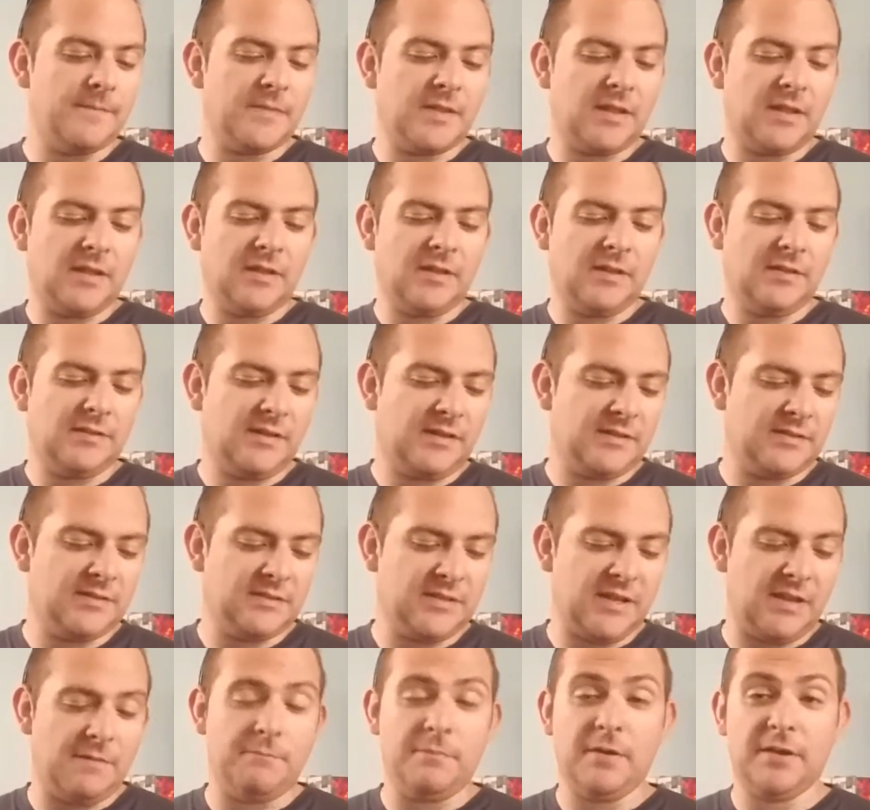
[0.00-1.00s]
It does
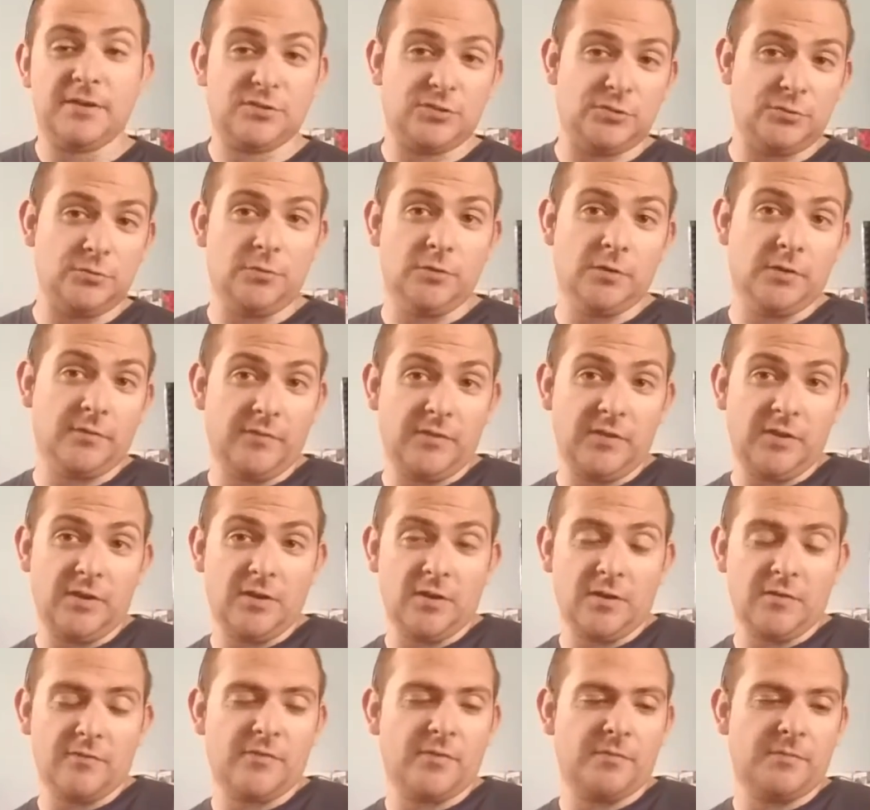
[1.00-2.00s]
say best shooter of the
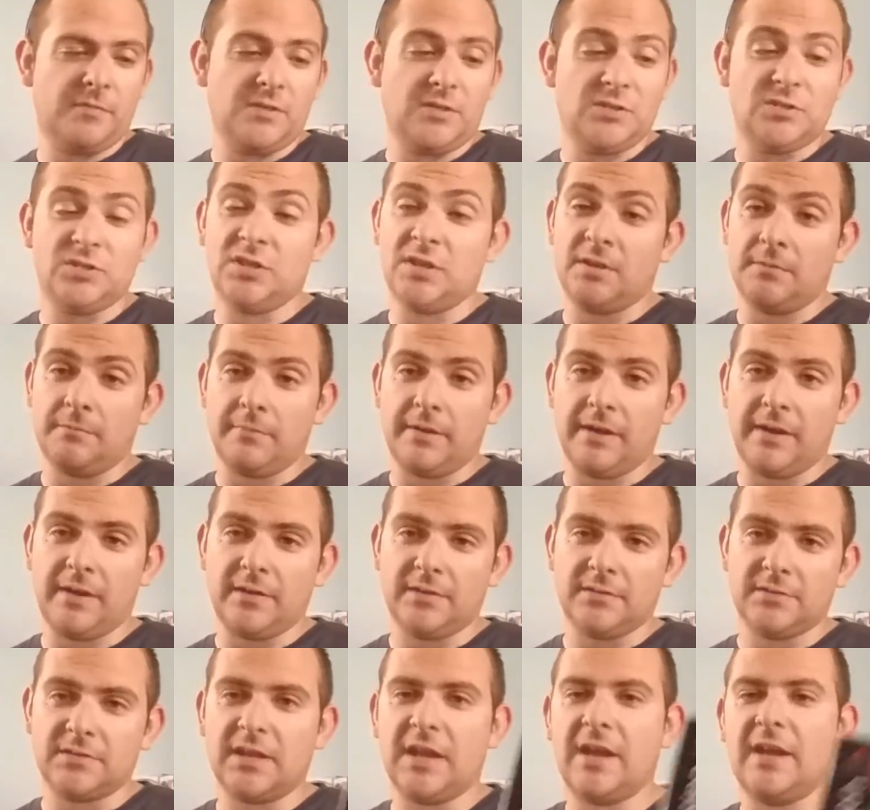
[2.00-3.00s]
year from EGM
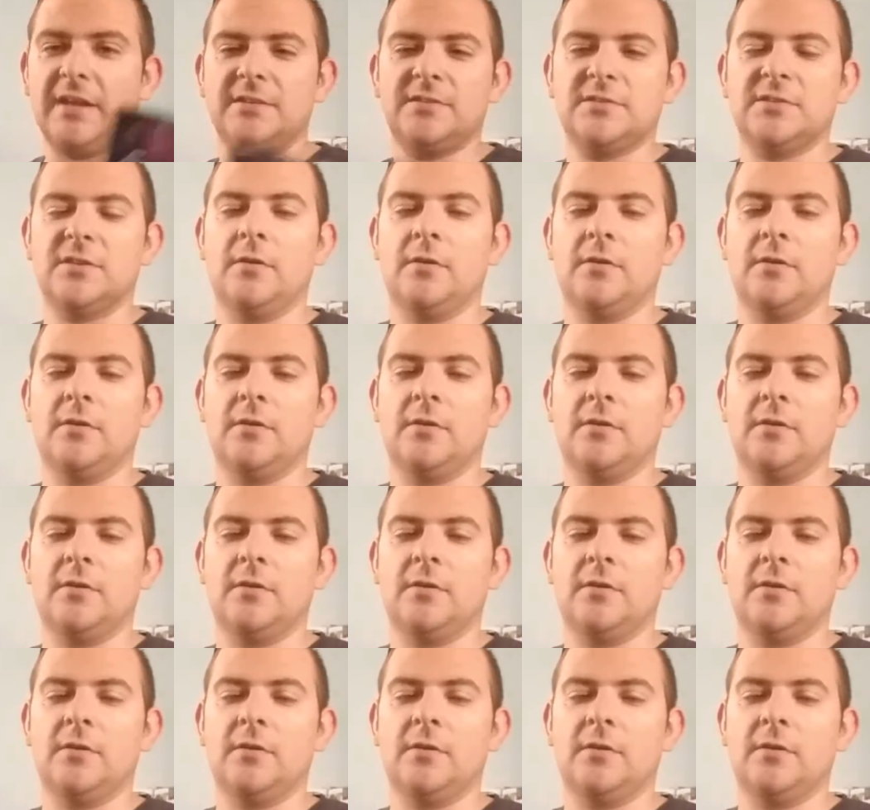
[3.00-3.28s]
Buyer's Guide,